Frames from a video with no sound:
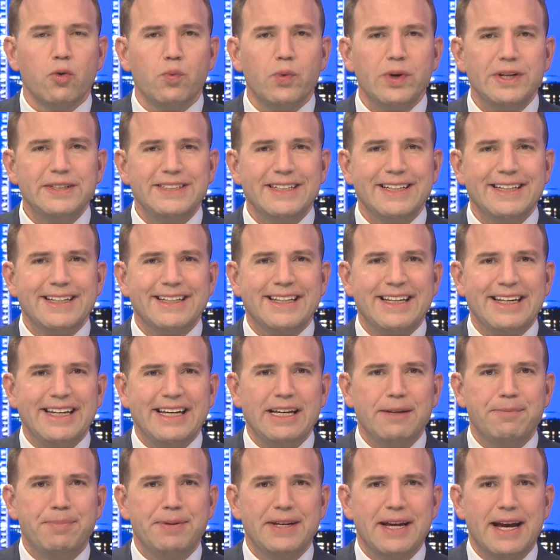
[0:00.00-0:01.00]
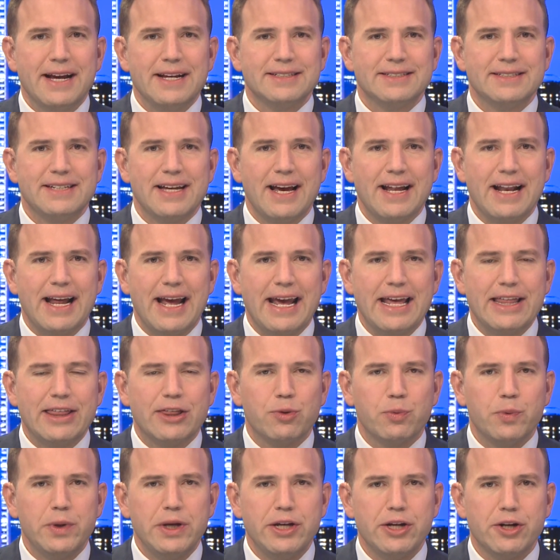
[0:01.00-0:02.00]
Recently, the EPA said a
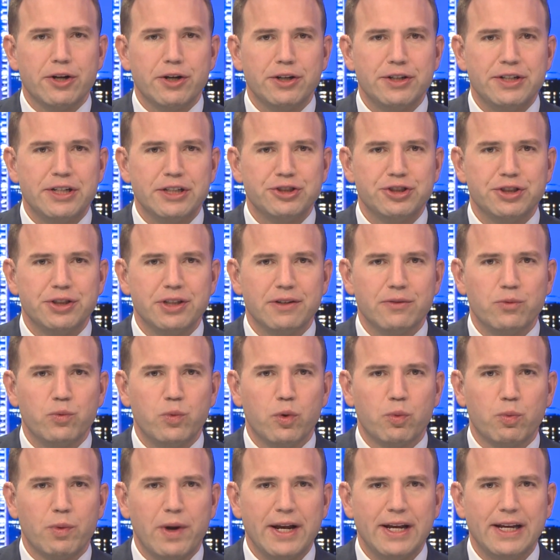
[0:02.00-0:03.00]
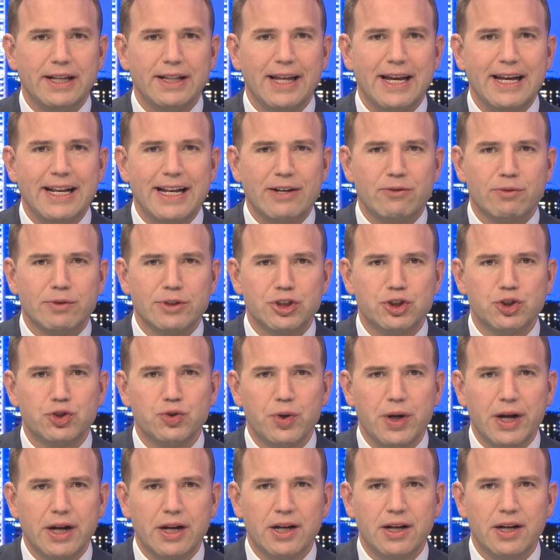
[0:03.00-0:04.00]
three year initiative will regulate and
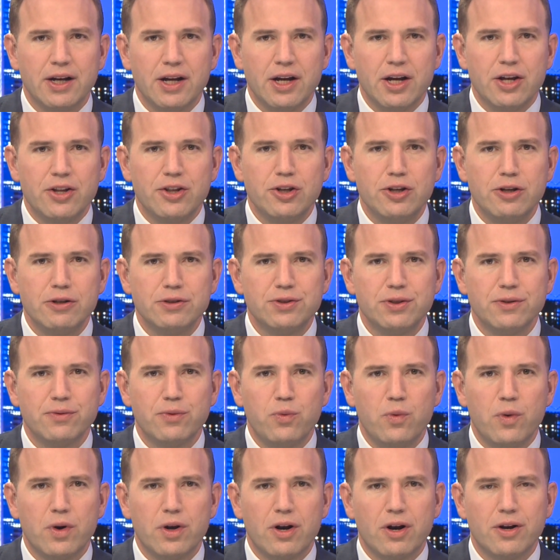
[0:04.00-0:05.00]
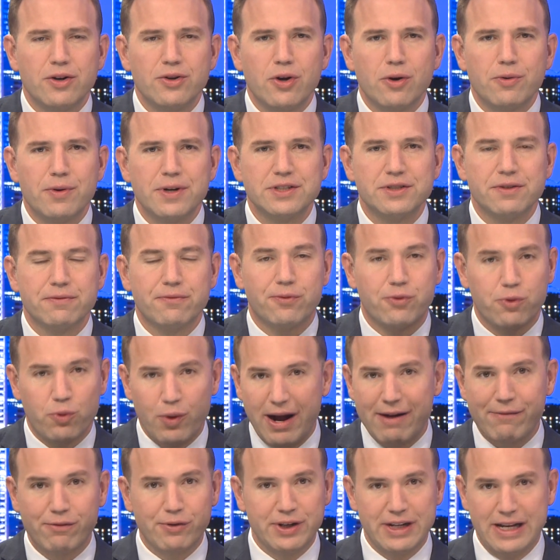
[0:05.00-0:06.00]
restrict the use of what are known as
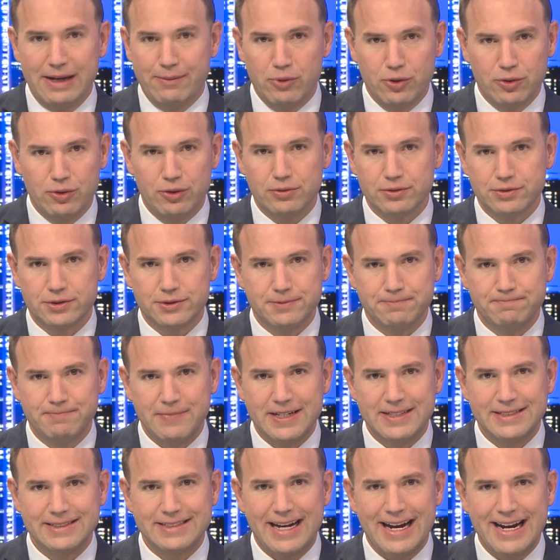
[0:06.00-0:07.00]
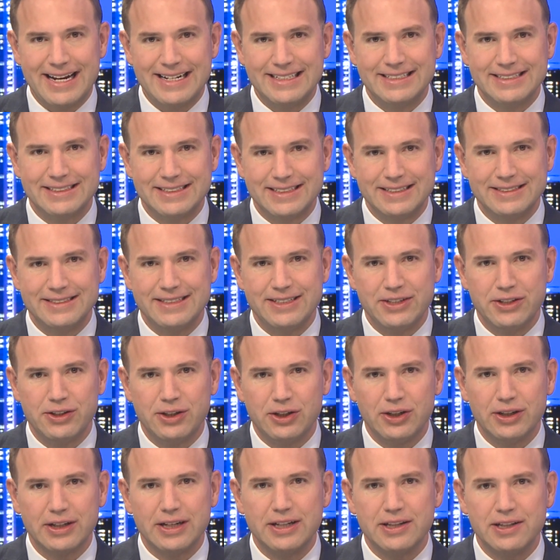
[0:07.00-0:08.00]
forever chemicals. As scientists continue
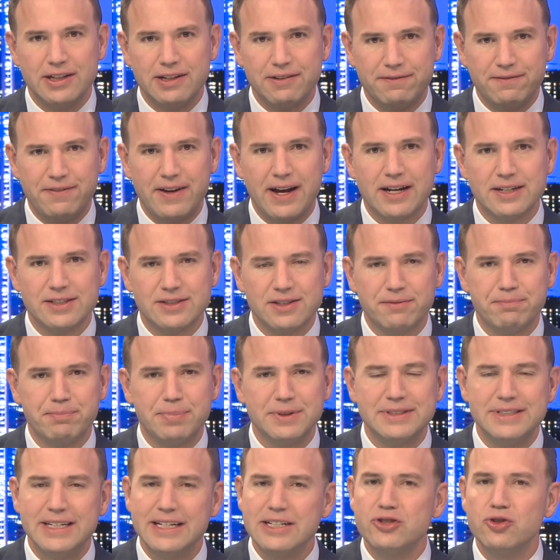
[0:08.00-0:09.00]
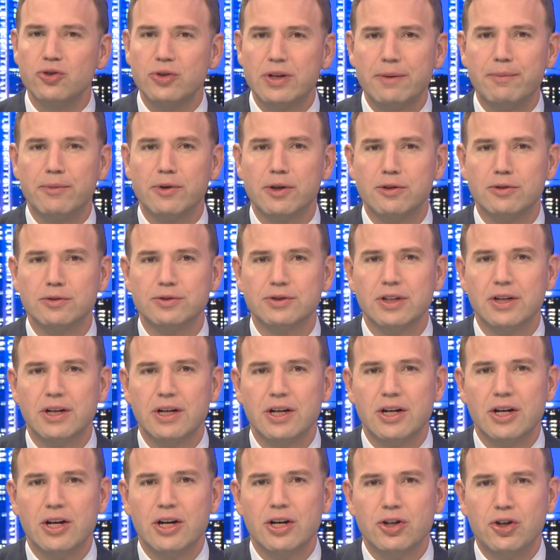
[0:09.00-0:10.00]
to look at the effects of potential chemicals
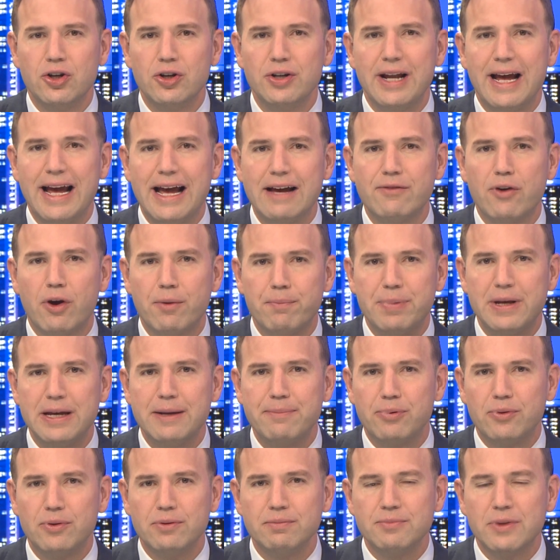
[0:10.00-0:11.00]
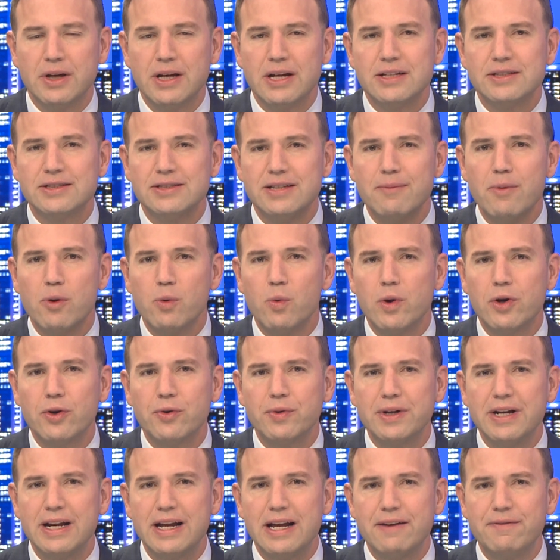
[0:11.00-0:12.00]
could have on people, some are
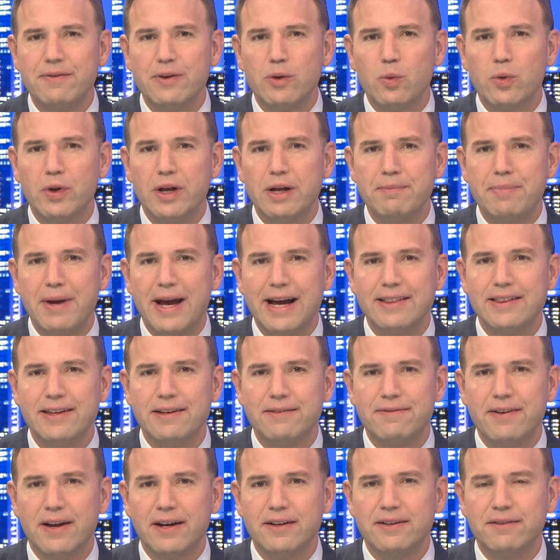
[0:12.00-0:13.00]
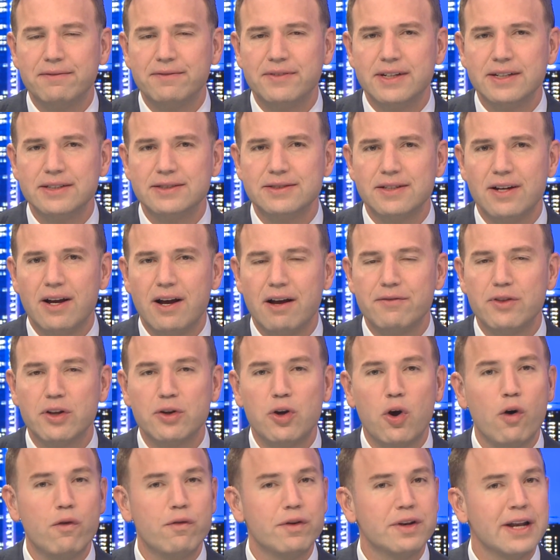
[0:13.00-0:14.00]
wondering if it will impact the effectiveness of the
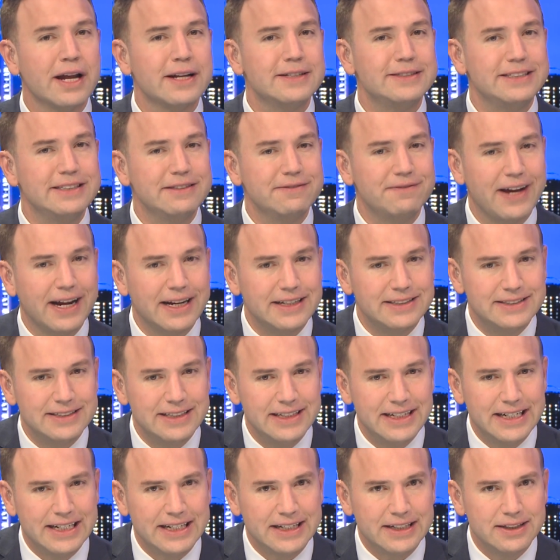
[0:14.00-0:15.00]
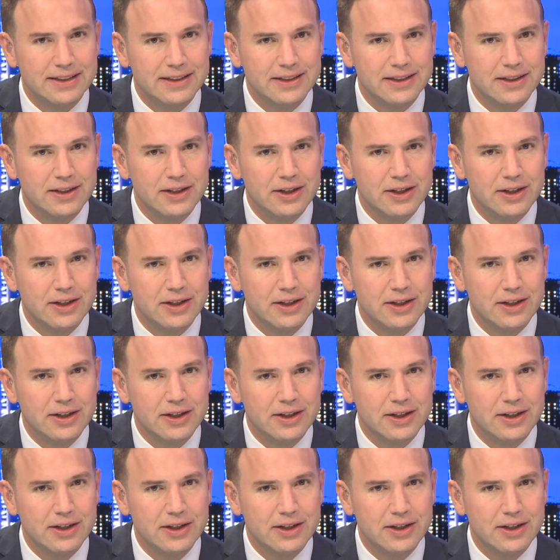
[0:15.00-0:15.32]
COVID 19 vaccine.